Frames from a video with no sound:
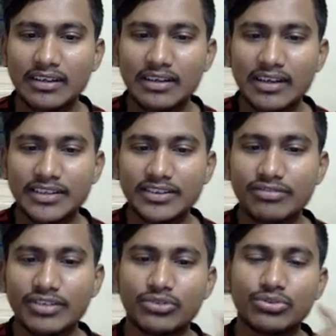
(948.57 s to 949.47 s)
length we
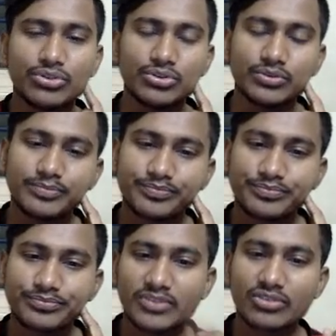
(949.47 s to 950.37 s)
have to do.
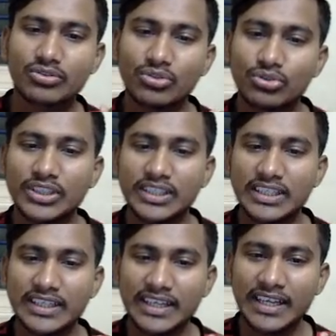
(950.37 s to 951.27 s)
So here
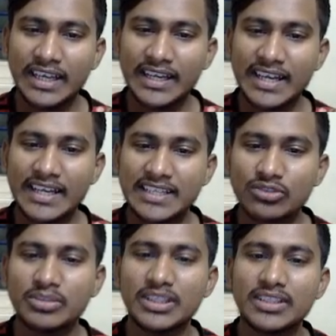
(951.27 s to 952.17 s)
area is how
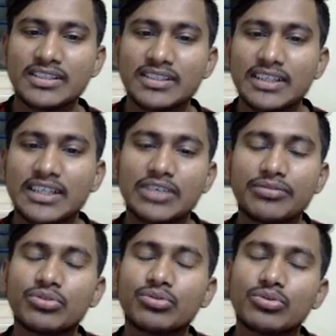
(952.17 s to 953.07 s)
much, if
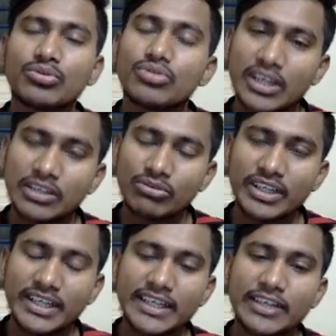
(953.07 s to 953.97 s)
you convert
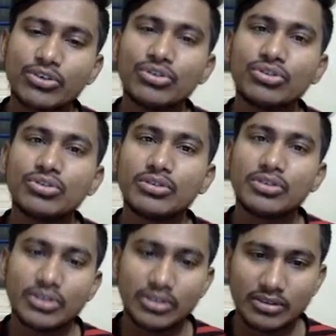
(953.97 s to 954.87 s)
it into
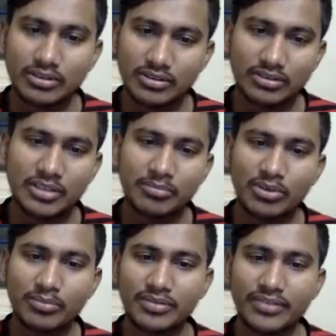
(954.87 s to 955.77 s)

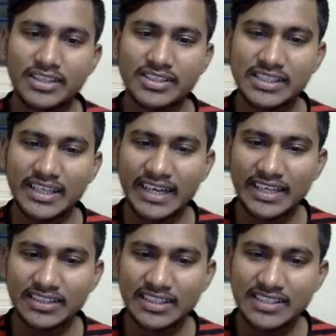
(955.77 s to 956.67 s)
improper fraction, 8
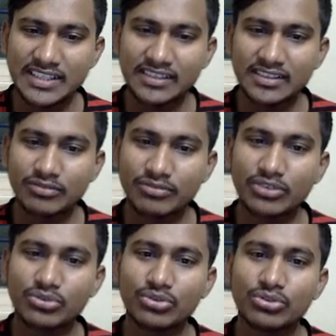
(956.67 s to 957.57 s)
3s are, we have
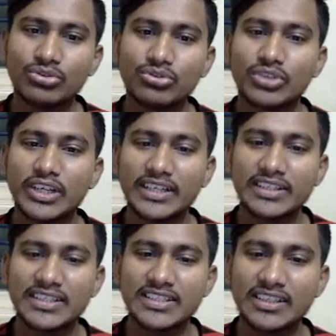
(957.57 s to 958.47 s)
to do 8
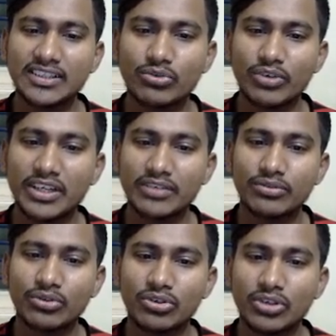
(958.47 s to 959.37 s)
3s are 24,